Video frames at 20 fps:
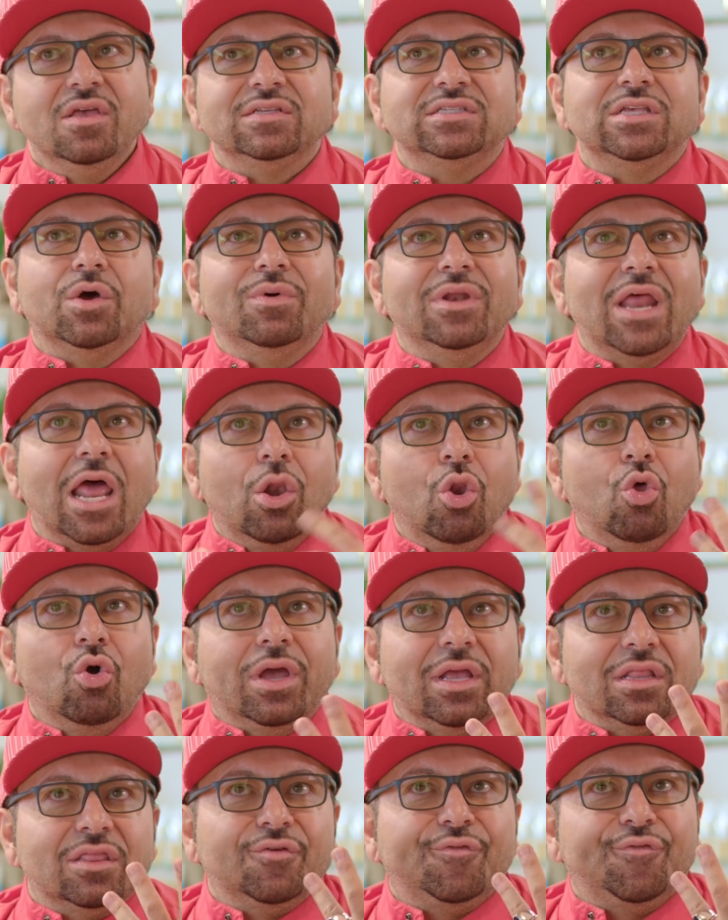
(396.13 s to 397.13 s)
So when I
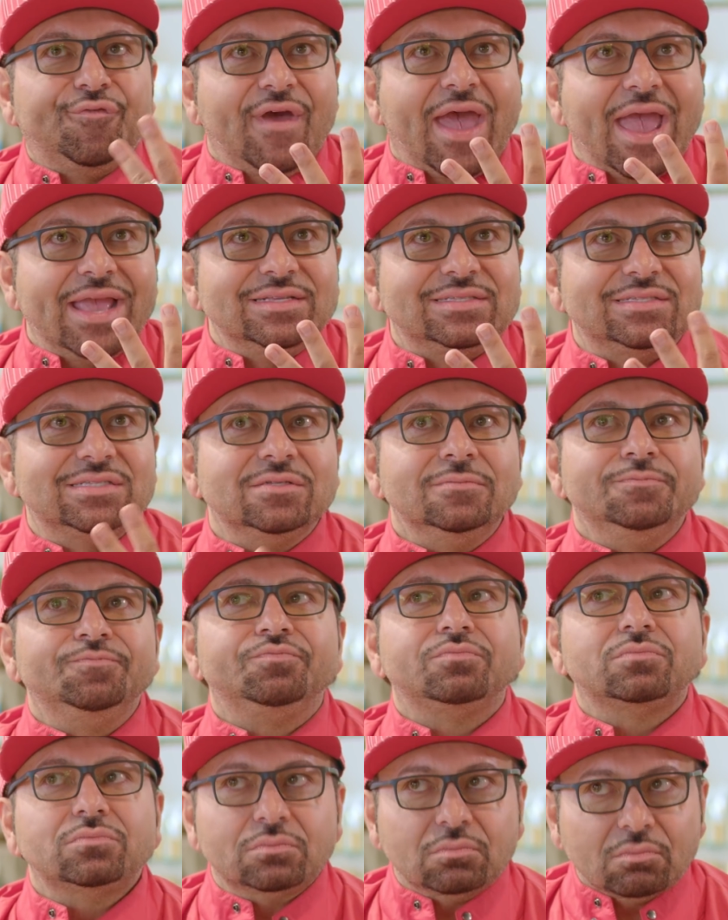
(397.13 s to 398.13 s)
look at the face
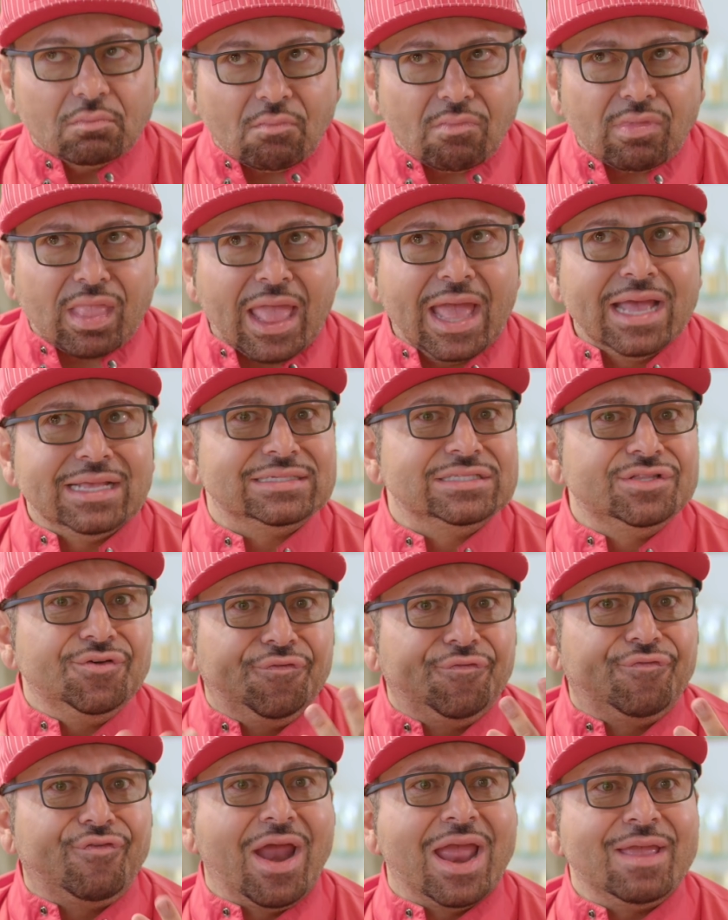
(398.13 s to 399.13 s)
as the
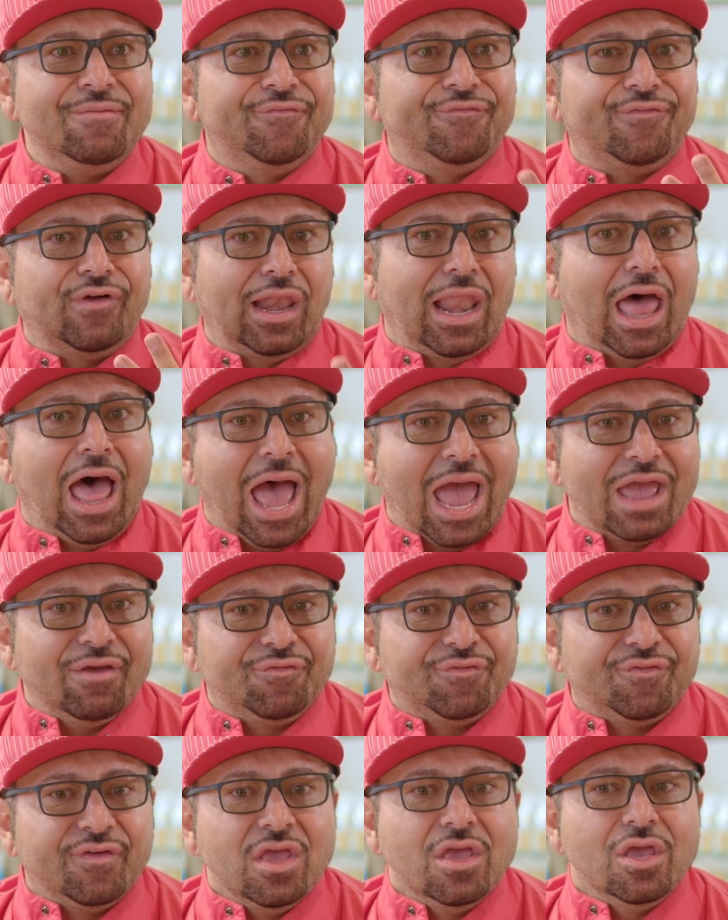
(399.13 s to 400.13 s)
frame for
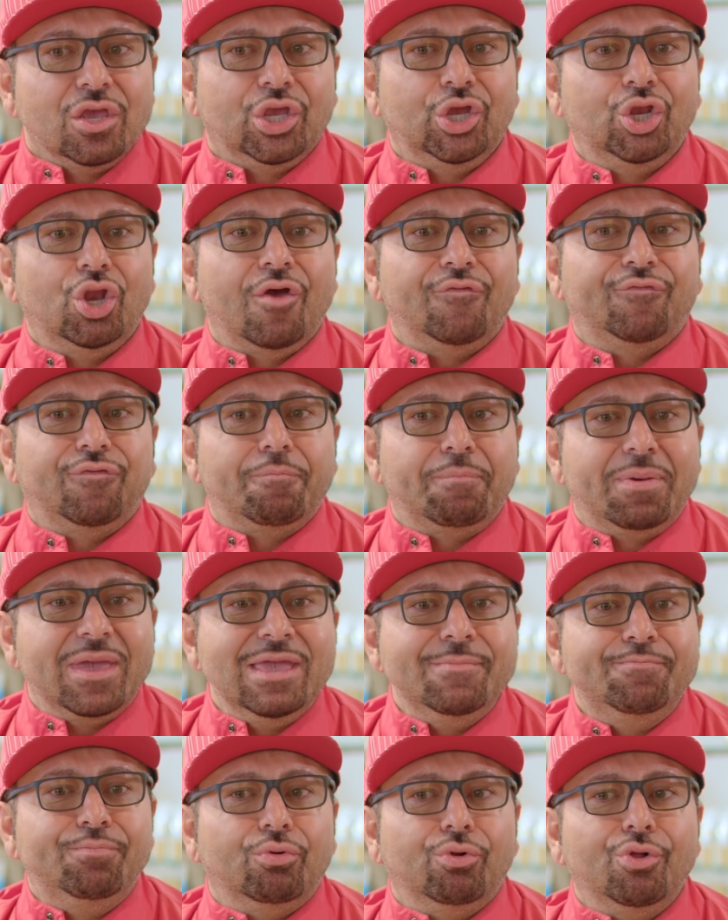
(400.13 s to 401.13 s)
life, you know, for
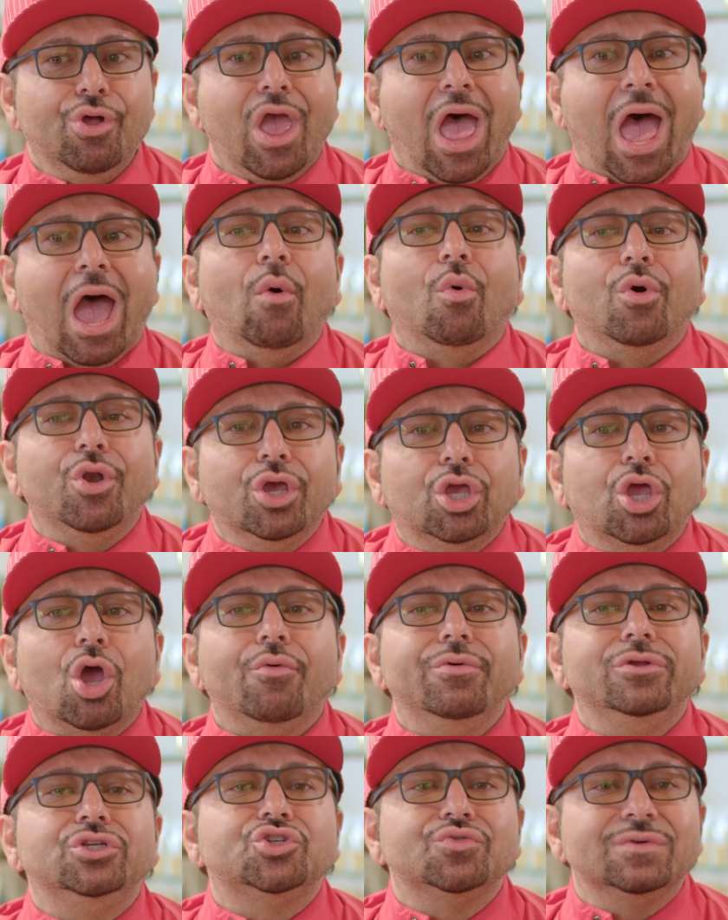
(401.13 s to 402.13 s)
people, I want to
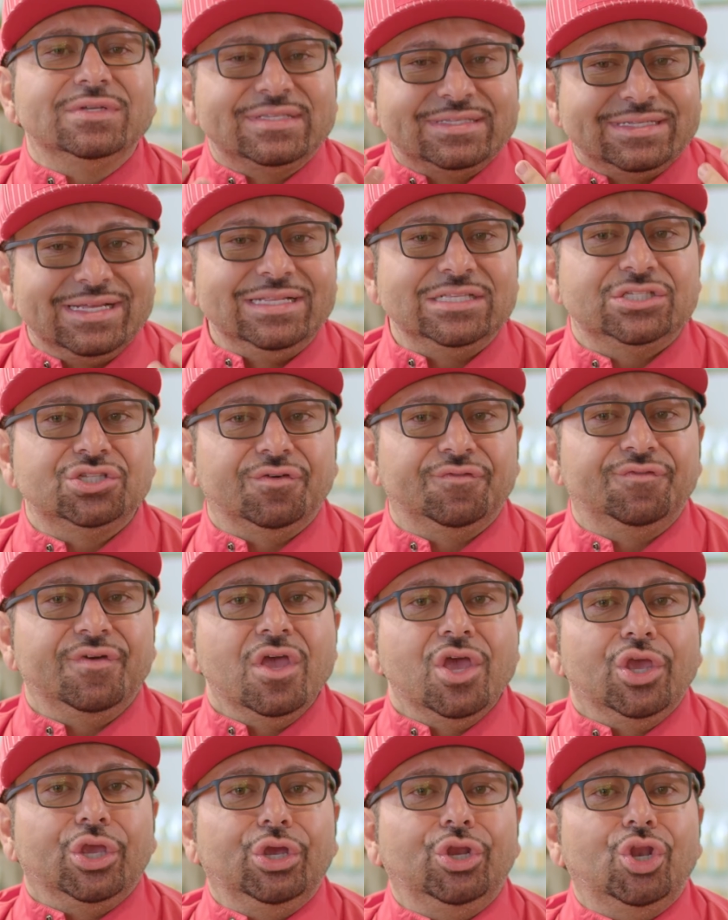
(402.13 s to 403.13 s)
go into a sense of,
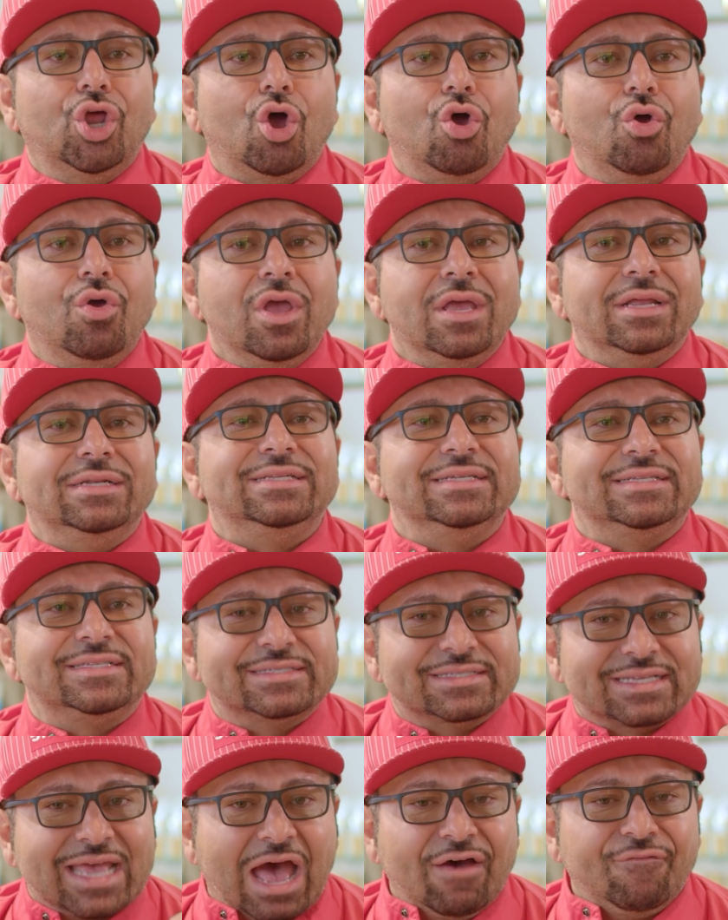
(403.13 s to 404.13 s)
you know,
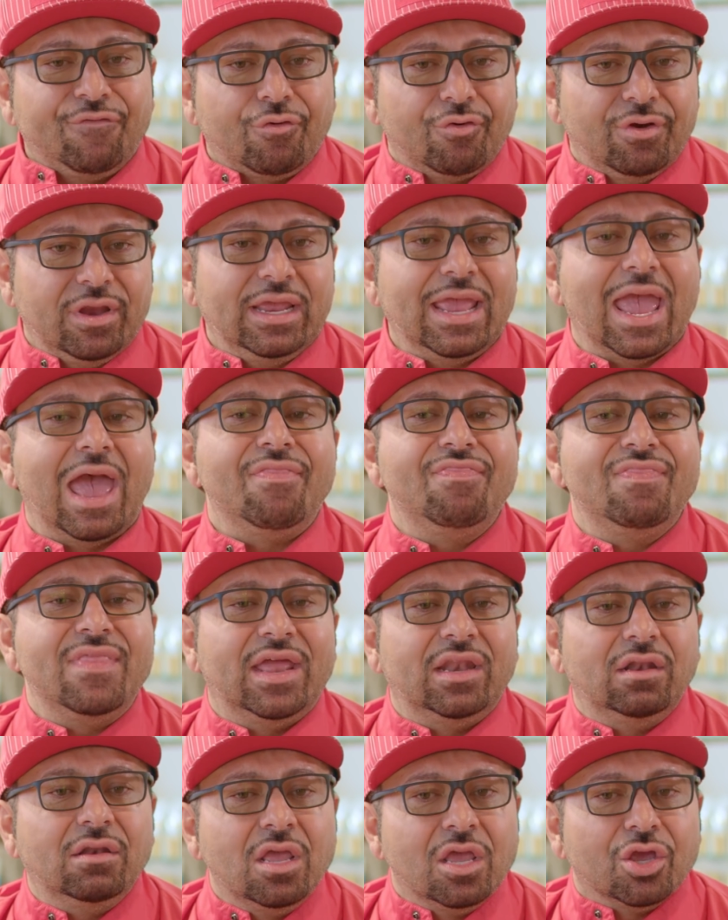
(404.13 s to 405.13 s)
discovery and
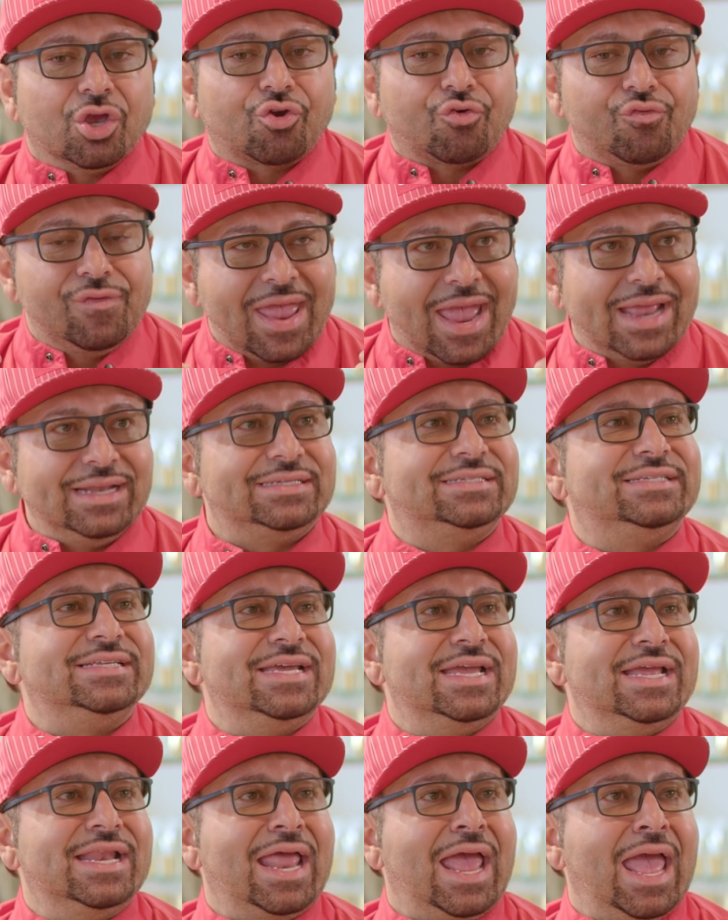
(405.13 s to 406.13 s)
then create
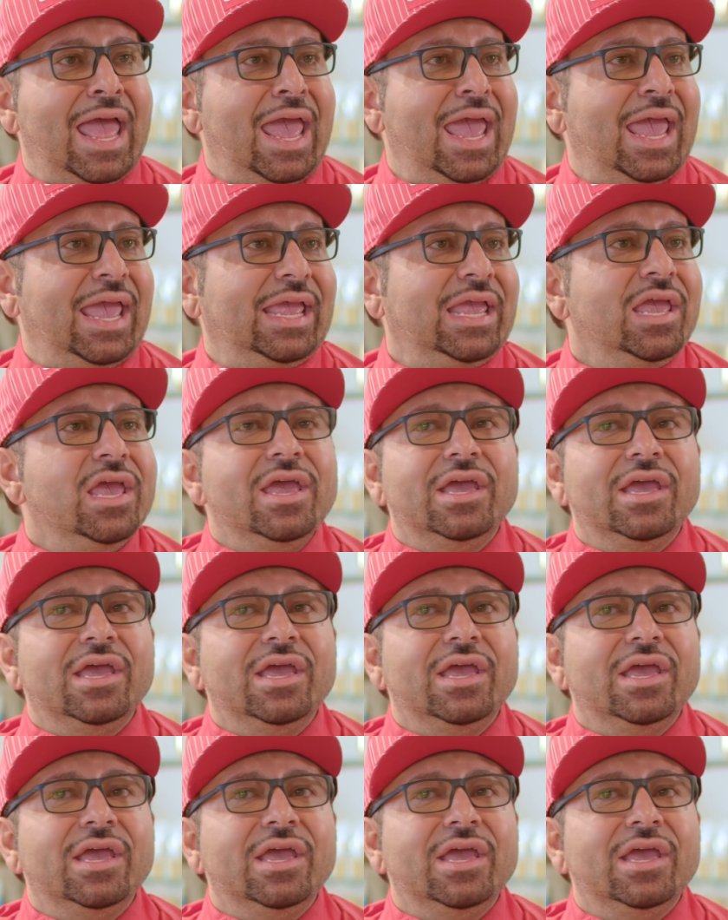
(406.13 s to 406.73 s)
DNA